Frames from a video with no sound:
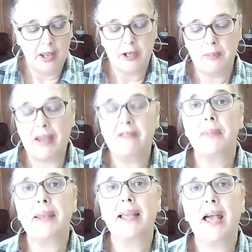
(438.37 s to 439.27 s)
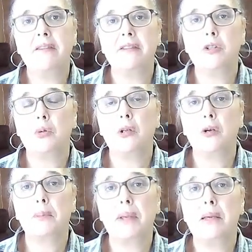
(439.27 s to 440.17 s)
You may have been caving to a lot
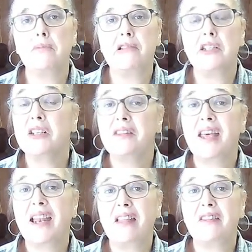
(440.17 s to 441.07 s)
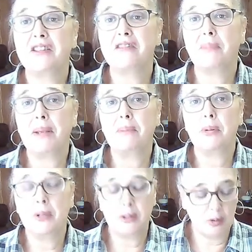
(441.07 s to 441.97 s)
of peer pressure that others have been
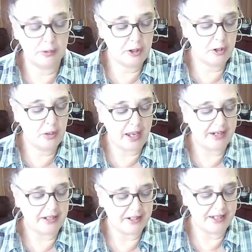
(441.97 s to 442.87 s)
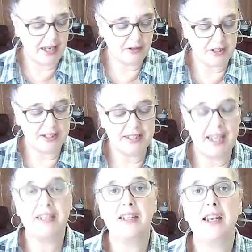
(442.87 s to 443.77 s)
putting on you and it's now just
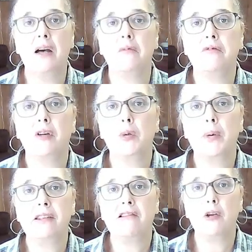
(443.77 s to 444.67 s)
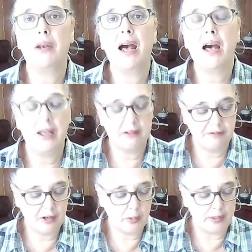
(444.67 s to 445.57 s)
standing up, following your own heart,
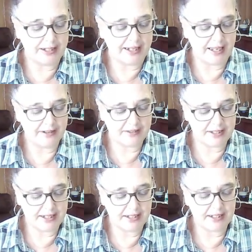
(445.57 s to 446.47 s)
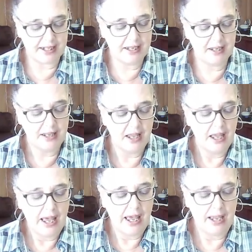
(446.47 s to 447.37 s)
following your gut instinct here
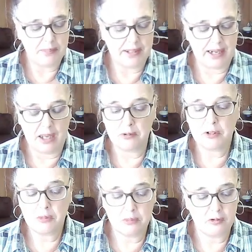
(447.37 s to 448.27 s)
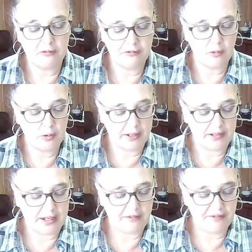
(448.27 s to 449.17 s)
and being able to move forward
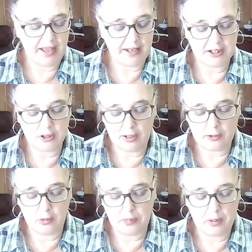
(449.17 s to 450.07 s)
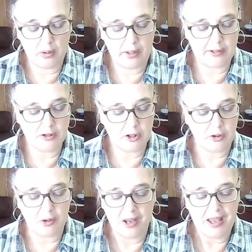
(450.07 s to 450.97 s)
and leave that cycle behind
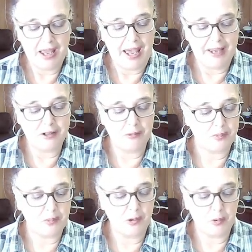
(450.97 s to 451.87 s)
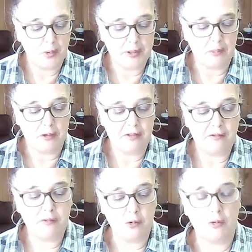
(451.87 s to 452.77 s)
you. And you look what you're moving
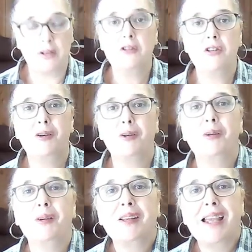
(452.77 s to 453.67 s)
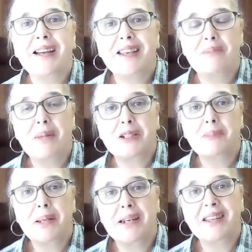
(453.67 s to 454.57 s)
forward into. Can't get much
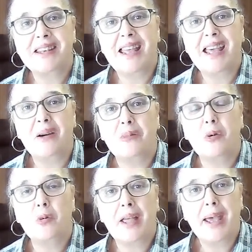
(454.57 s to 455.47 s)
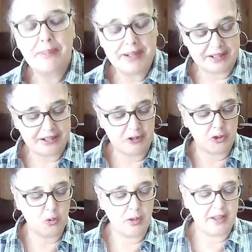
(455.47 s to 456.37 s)
better than that. All the happiness and
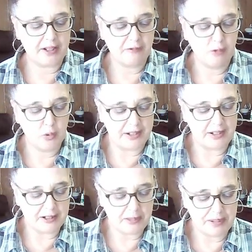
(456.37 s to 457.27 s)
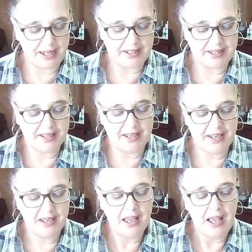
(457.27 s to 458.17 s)
joy that's falling into place
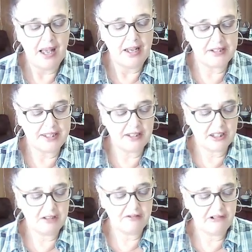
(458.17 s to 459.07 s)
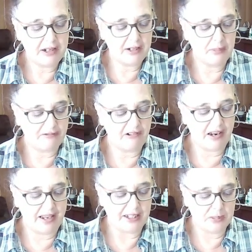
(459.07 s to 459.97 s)
there. A sense of freedom and
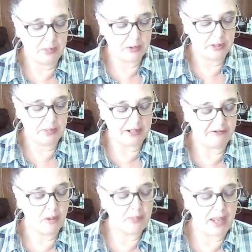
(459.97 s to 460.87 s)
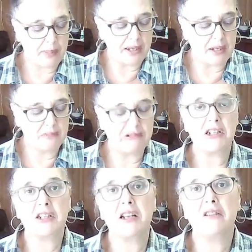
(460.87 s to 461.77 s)
release, possibly from that peer
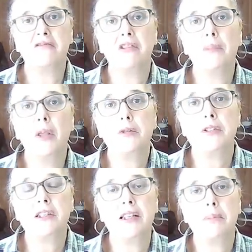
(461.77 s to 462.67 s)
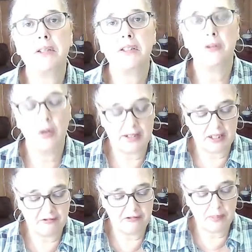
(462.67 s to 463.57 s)
pressure, from those sleepless nights
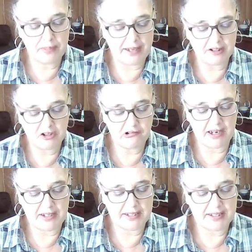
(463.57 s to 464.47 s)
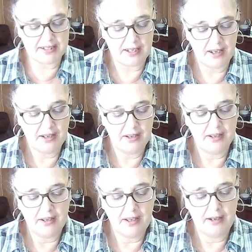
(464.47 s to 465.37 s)
and from that stress
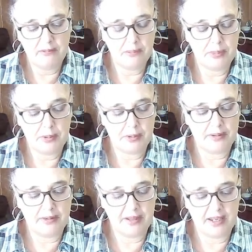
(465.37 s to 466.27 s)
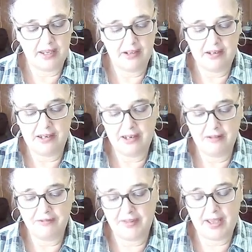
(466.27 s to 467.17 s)
and burden there.
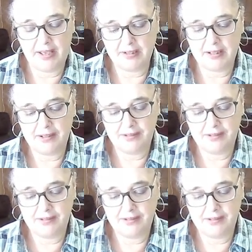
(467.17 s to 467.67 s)
Love that.